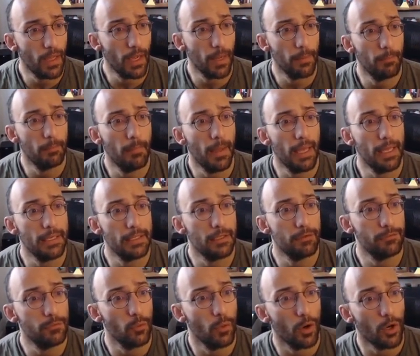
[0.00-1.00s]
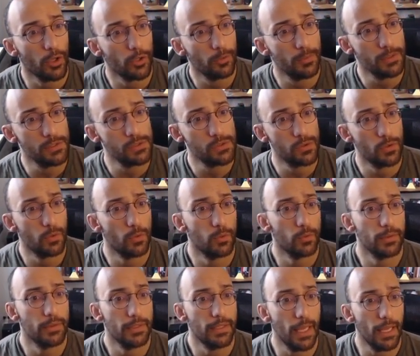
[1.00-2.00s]
I'm adding a few arguments. So
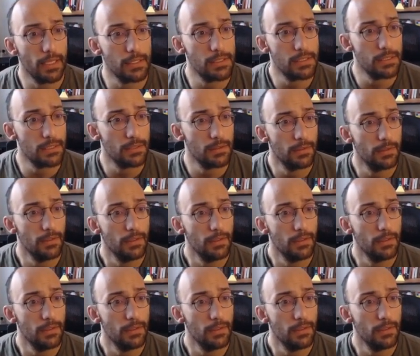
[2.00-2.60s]
get,